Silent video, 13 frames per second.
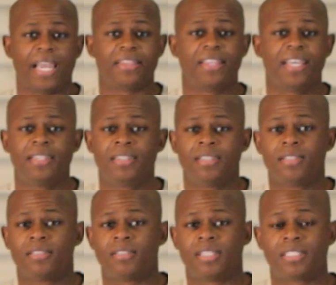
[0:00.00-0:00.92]
and then
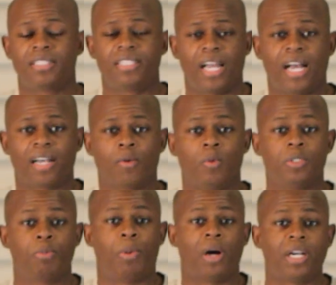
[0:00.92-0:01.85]
this stock was
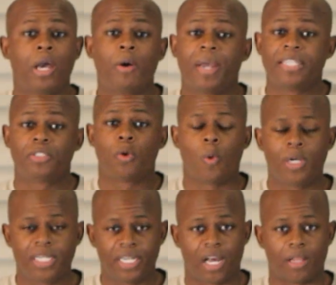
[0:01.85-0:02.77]
bought out at
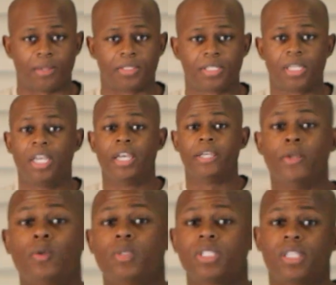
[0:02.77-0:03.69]
$20,
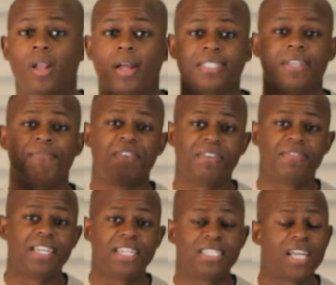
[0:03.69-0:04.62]
you just lost
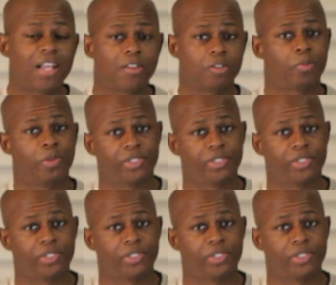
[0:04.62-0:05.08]
$15 per